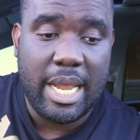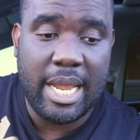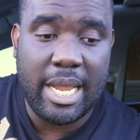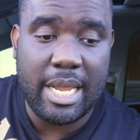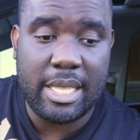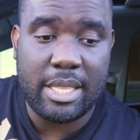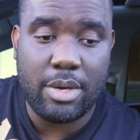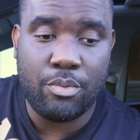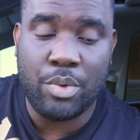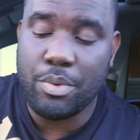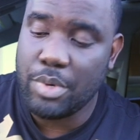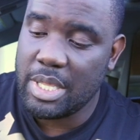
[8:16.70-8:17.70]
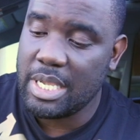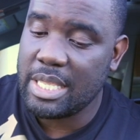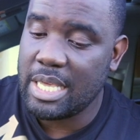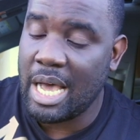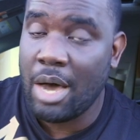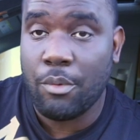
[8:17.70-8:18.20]
And we went in,
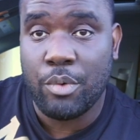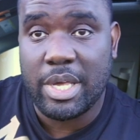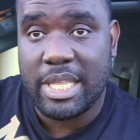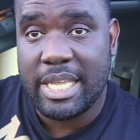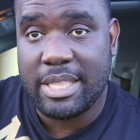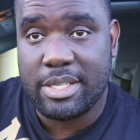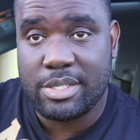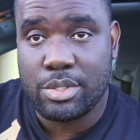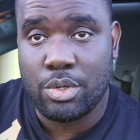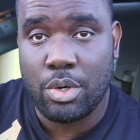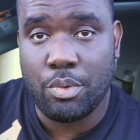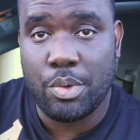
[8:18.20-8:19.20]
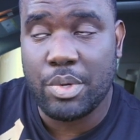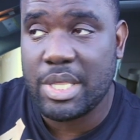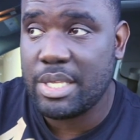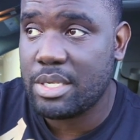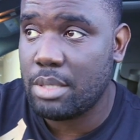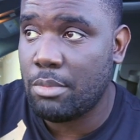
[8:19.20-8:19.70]
I went in the store, we went
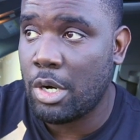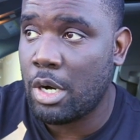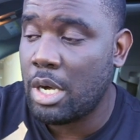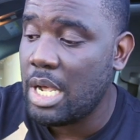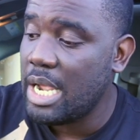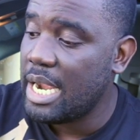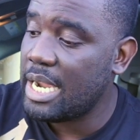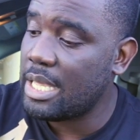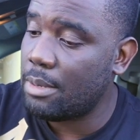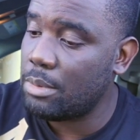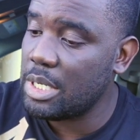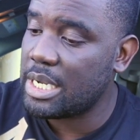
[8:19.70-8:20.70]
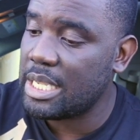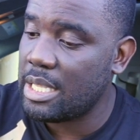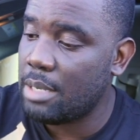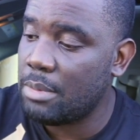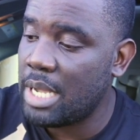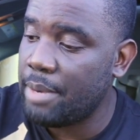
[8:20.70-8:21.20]
into the mall, and I'm looking,
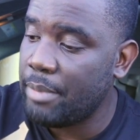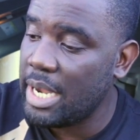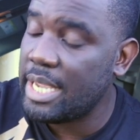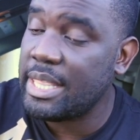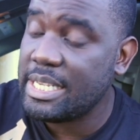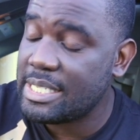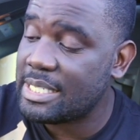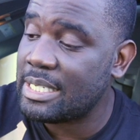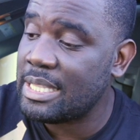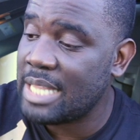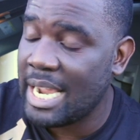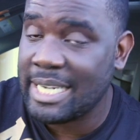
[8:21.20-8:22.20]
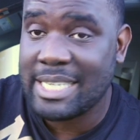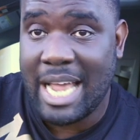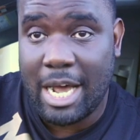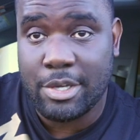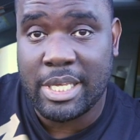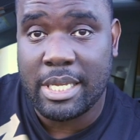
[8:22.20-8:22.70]
I'm like, man, this is a nice
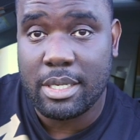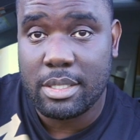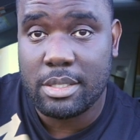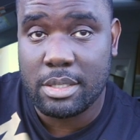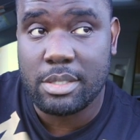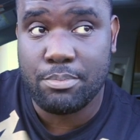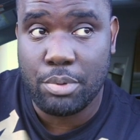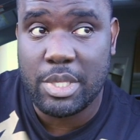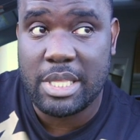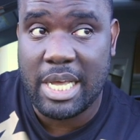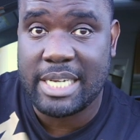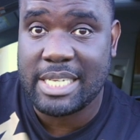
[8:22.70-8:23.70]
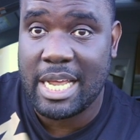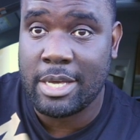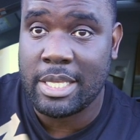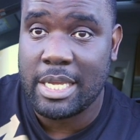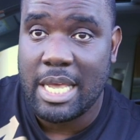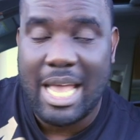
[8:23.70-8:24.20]
Audi. This is a pretty nice
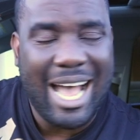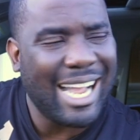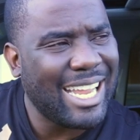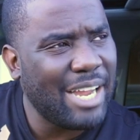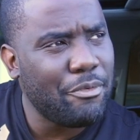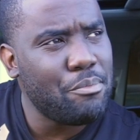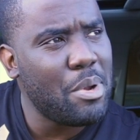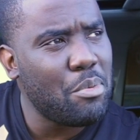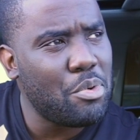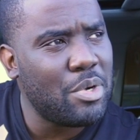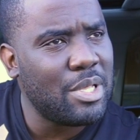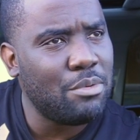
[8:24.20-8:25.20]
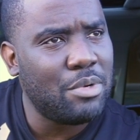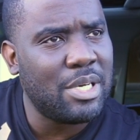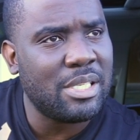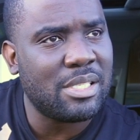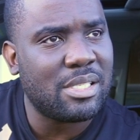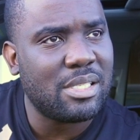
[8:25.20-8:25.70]
Audi. I can't remember what it
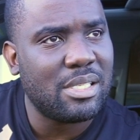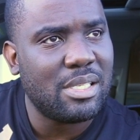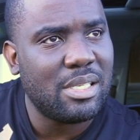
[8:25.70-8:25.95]
was.